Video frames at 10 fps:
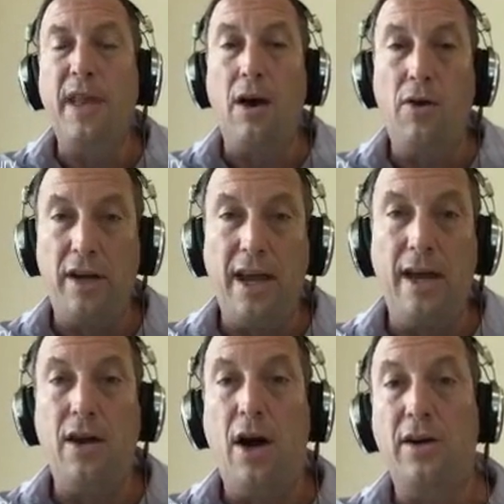Now,
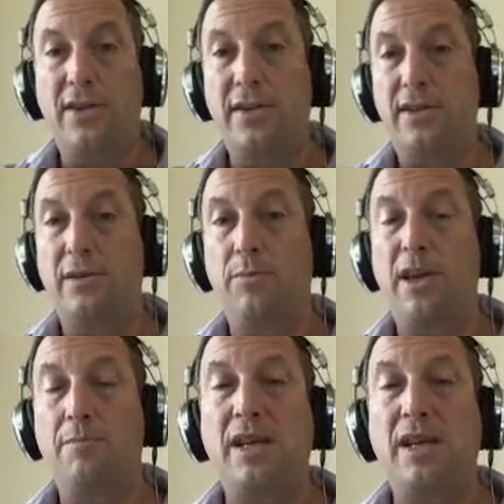again, our system can be